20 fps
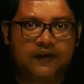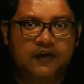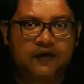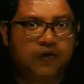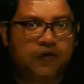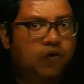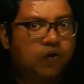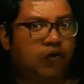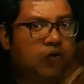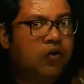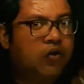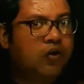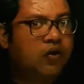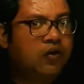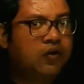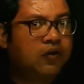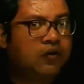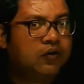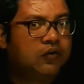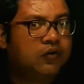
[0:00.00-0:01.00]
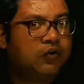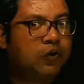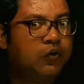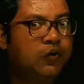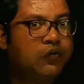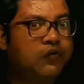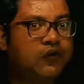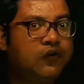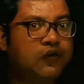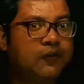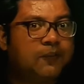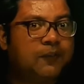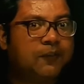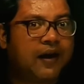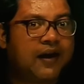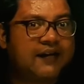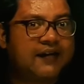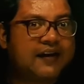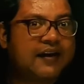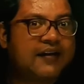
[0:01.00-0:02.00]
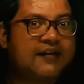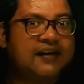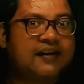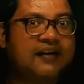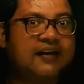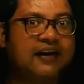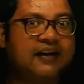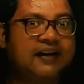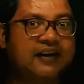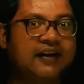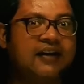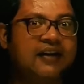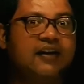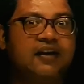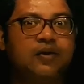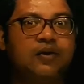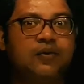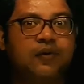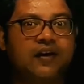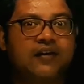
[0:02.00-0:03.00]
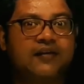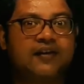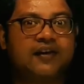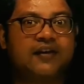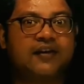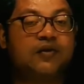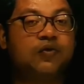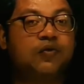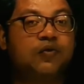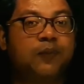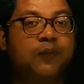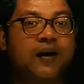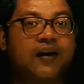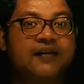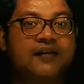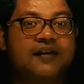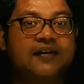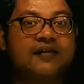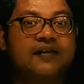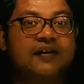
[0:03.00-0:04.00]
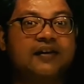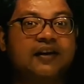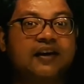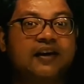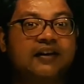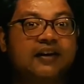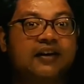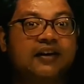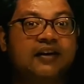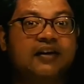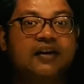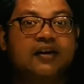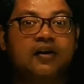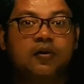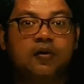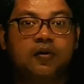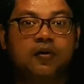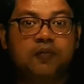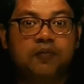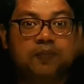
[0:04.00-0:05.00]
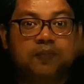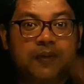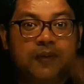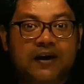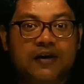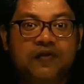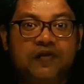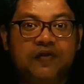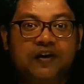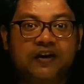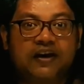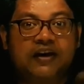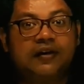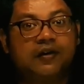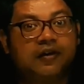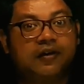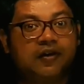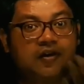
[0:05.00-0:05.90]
So those parasites are getting, you can say those parasites are getting benefited,